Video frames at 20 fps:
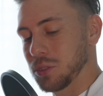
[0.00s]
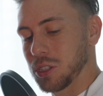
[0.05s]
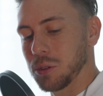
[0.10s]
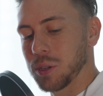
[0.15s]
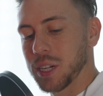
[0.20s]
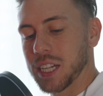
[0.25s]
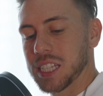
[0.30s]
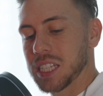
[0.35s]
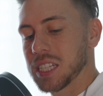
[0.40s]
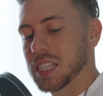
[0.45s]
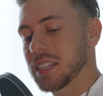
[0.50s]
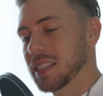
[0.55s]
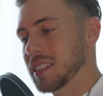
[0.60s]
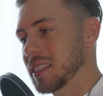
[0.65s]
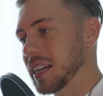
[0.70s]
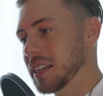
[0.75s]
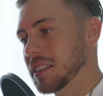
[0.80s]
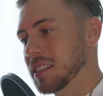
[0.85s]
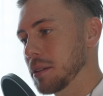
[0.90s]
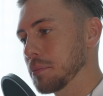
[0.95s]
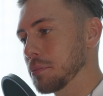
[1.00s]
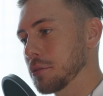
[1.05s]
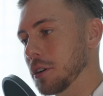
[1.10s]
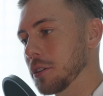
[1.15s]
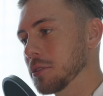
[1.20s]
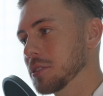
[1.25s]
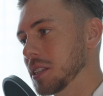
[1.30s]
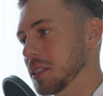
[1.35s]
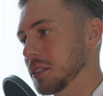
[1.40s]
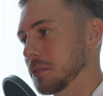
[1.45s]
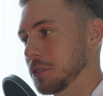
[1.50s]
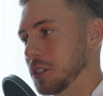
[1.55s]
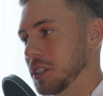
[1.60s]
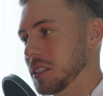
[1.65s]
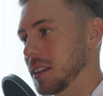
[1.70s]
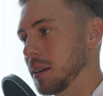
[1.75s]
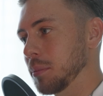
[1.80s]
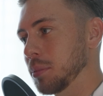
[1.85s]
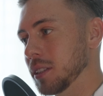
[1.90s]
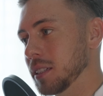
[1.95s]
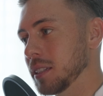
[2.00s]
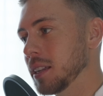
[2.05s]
So it's the exact same process, for example,